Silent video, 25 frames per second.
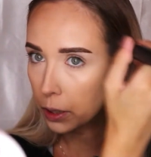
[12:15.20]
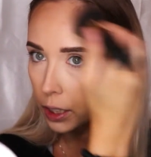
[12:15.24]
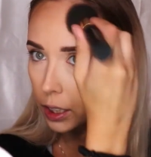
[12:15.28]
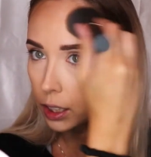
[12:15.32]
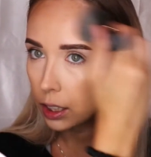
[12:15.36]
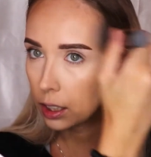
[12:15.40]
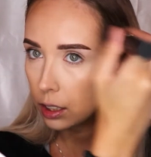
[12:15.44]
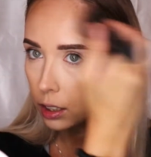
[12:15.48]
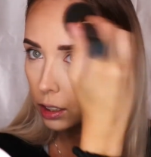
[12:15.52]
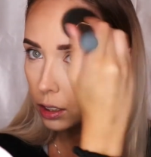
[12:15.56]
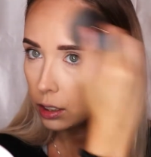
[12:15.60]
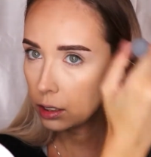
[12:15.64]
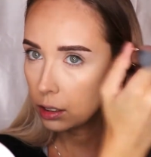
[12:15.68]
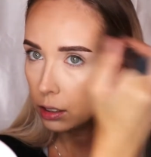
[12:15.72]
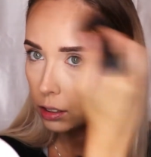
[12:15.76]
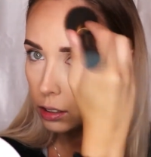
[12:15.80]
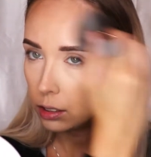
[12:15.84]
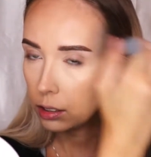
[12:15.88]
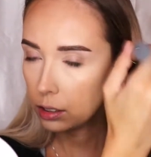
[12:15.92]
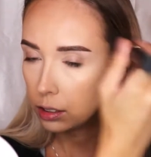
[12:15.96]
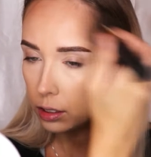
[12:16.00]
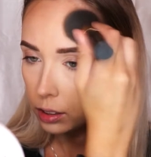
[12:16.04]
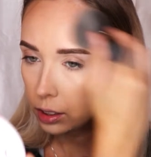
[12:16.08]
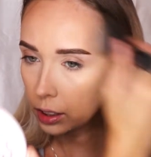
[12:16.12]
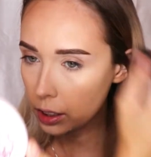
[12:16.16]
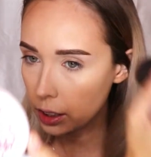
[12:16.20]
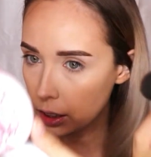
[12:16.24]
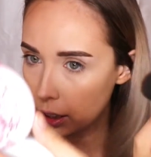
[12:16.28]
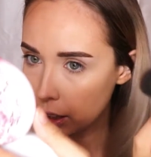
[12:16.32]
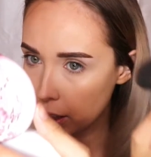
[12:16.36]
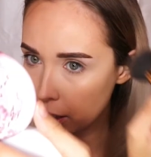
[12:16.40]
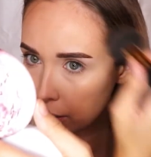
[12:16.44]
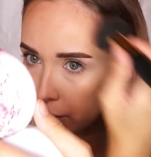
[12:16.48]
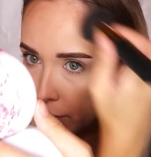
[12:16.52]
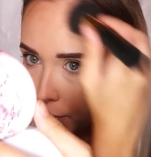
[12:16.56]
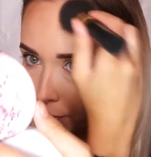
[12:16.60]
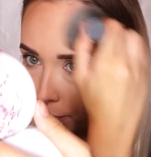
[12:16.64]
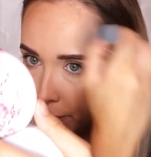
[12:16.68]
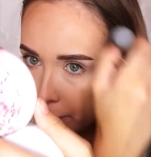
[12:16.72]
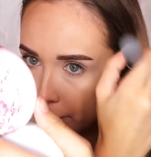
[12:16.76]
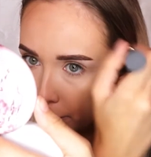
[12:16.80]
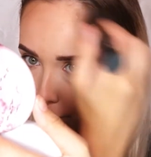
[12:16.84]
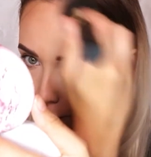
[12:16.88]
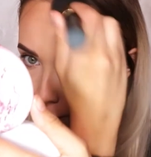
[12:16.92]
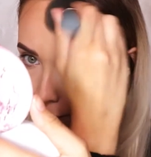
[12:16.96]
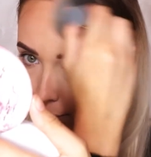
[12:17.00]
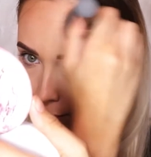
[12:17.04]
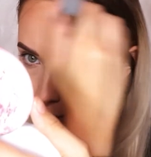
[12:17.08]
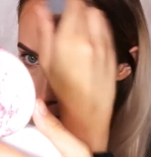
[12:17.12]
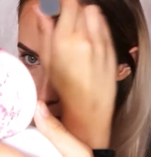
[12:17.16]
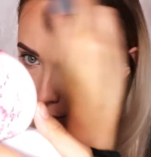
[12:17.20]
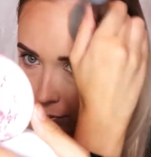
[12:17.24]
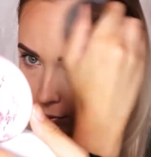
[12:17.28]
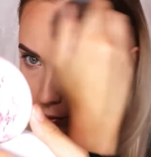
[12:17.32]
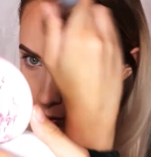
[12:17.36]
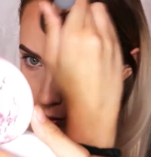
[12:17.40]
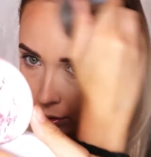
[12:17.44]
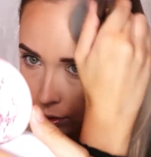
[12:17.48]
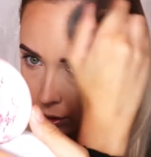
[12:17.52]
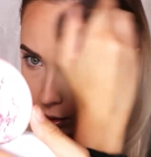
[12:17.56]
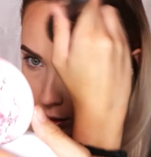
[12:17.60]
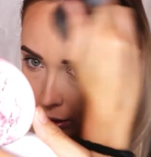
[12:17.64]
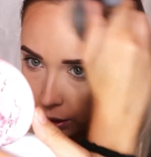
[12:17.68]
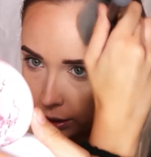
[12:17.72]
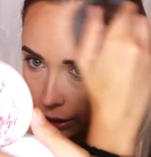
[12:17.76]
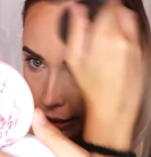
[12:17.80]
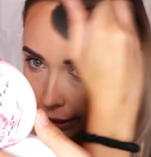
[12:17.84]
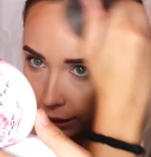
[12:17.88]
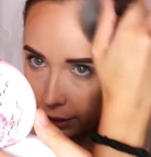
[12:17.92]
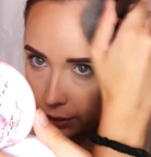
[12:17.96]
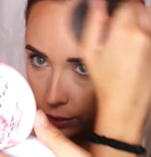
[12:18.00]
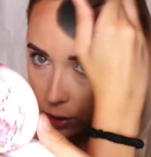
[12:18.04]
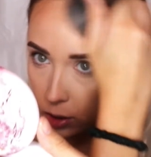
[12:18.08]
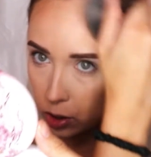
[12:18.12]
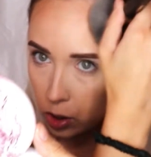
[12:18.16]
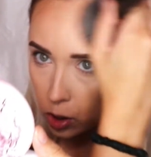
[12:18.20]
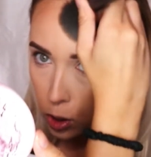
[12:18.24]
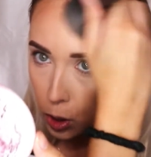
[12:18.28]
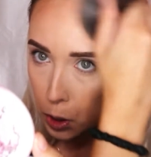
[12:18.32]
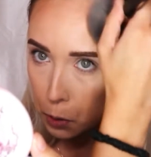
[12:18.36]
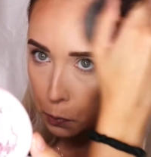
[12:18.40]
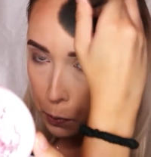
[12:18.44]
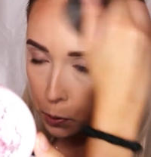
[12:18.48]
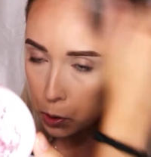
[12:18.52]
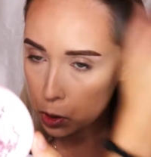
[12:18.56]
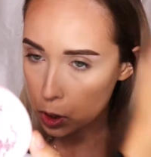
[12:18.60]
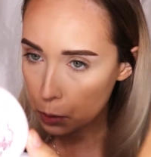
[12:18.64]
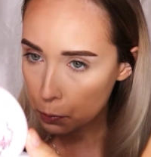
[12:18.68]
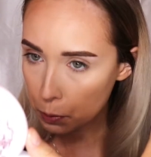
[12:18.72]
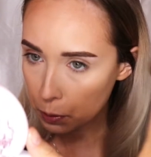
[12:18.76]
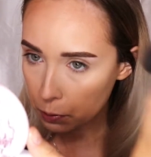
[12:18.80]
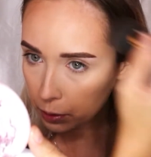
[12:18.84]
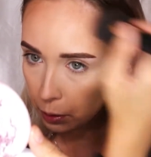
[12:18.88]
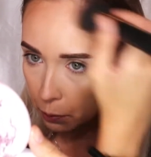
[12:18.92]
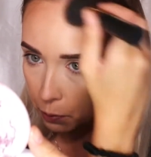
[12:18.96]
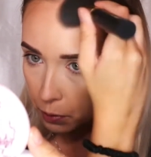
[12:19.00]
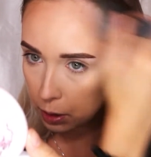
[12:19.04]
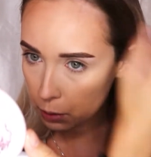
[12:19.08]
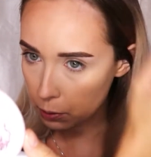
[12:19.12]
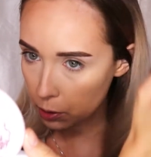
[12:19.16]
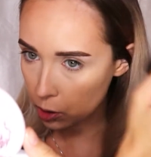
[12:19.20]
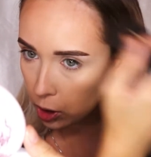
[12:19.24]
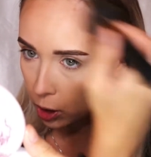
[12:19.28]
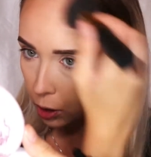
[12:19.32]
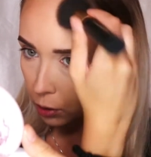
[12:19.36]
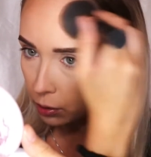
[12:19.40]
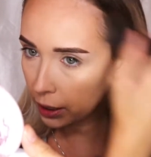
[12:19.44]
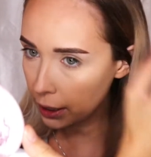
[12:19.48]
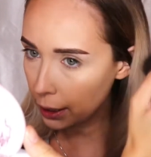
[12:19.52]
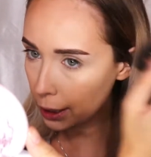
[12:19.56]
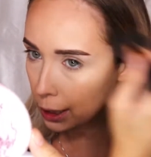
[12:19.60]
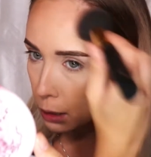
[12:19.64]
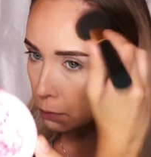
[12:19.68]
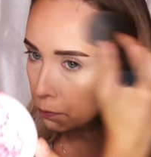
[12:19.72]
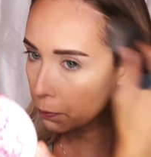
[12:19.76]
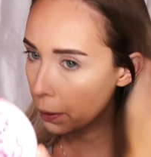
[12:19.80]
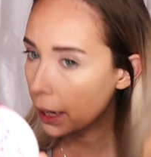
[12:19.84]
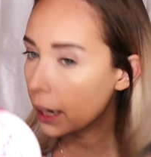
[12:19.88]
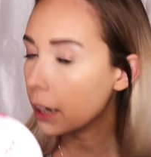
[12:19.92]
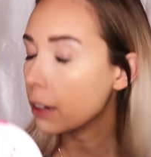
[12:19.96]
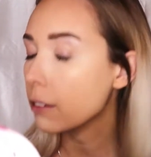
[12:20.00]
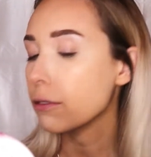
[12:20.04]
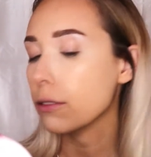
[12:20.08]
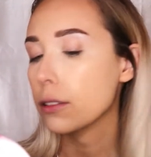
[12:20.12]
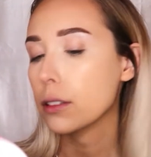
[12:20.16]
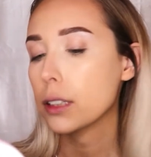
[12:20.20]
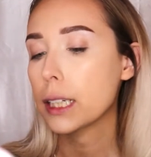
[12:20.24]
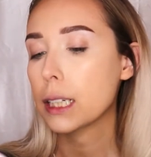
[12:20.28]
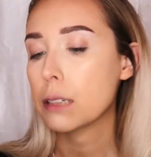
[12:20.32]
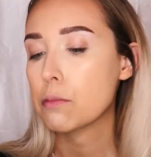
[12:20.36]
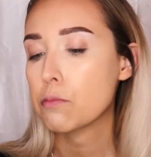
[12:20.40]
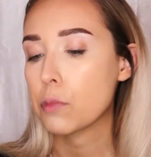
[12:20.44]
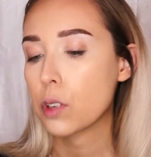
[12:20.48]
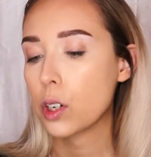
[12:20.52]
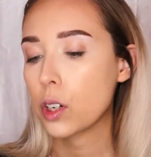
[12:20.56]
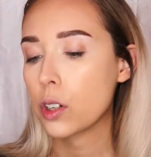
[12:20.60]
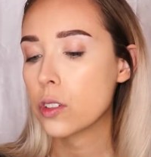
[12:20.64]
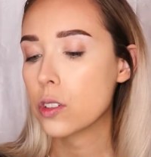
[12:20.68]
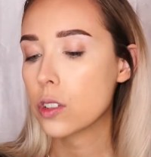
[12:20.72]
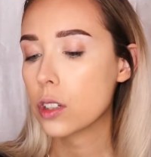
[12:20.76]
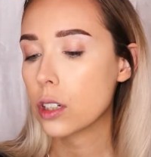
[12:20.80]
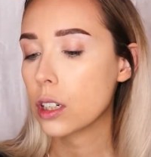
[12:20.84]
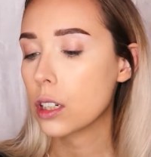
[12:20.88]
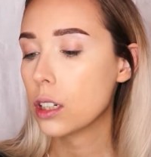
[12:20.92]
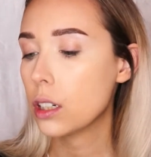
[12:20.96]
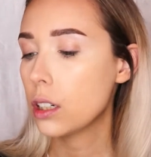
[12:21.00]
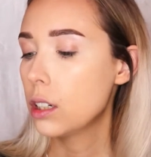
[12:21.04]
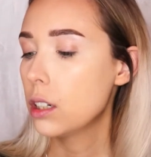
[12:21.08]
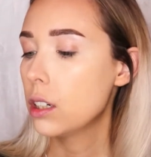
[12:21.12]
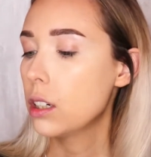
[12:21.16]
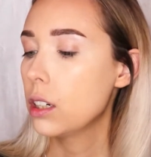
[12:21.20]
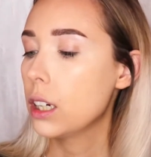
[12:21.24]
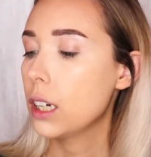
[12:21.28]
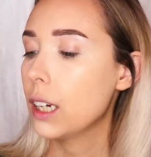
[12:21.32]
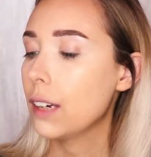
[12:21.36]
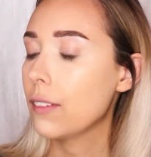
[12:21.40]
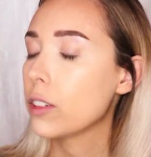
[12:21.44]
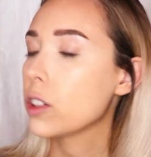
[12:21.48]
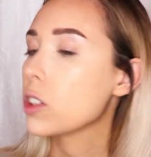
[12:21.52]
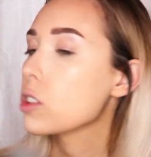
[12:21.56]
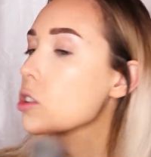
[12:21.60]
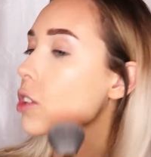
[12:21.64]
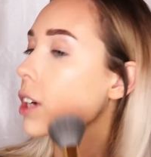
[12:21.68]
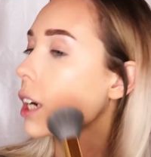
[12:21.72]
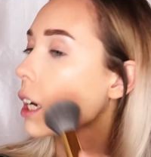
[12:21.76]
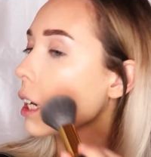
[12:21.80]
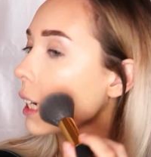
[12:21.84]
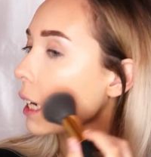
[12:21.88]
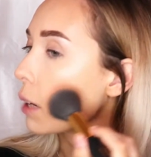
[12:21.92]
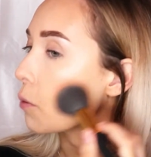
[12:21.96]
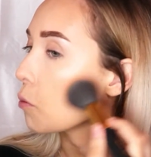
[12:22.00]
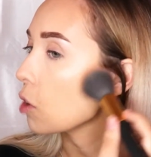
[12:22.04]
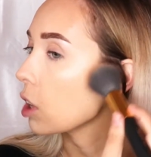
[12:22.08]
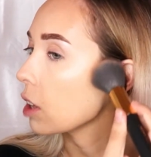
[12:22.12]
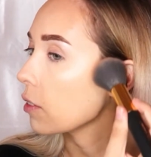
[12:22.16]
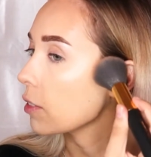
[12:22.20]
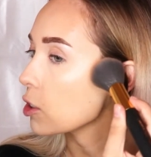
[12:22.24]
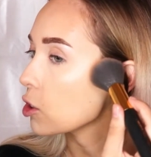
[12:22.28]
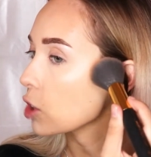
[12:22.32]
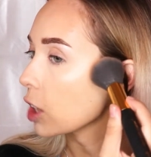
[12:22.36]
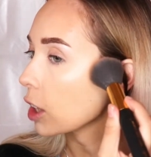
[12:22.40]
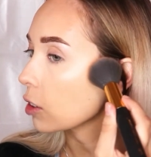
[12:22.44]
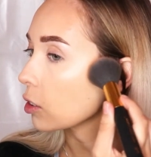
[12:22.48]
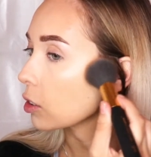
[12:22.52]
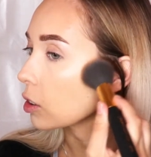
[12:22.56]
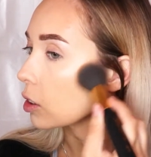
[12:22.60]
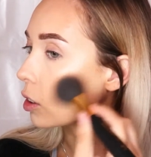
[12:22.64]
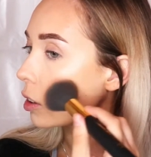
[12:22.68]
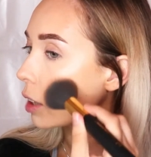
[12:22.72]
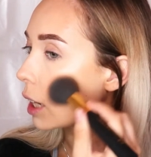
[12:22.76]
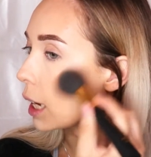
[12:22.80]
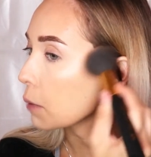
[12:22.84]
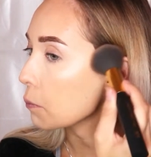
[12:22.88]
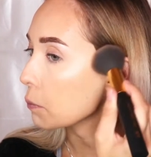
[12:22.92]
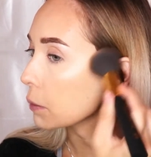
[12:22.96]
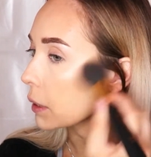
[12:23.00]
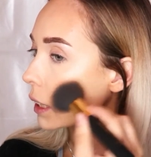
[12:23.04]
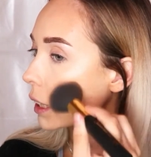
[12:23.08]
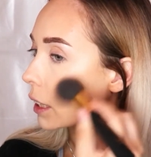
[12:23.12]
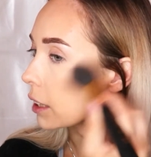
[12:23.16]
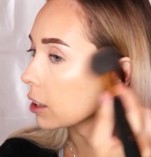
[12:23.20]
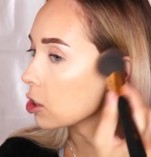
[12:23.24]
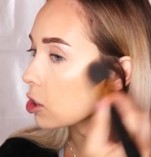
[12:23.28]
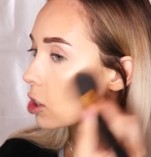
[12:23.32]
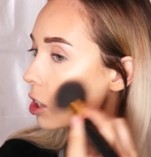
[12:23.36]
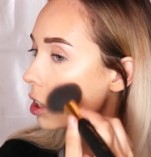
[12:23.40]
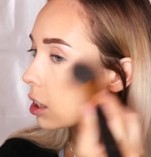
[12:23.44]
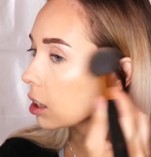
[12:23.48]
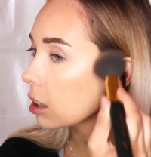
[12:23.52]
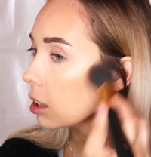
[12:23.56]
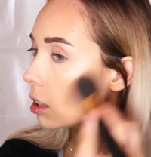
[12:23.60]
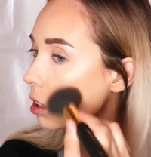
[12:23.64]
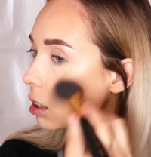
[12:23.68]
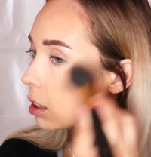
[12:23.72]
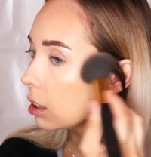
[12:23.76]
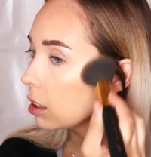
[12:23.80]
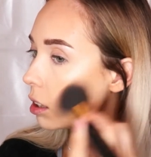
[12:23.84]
it, you know? Like super, super flimsy, which I don't think is bad for like bronzer if you're just trying to get more of a general application.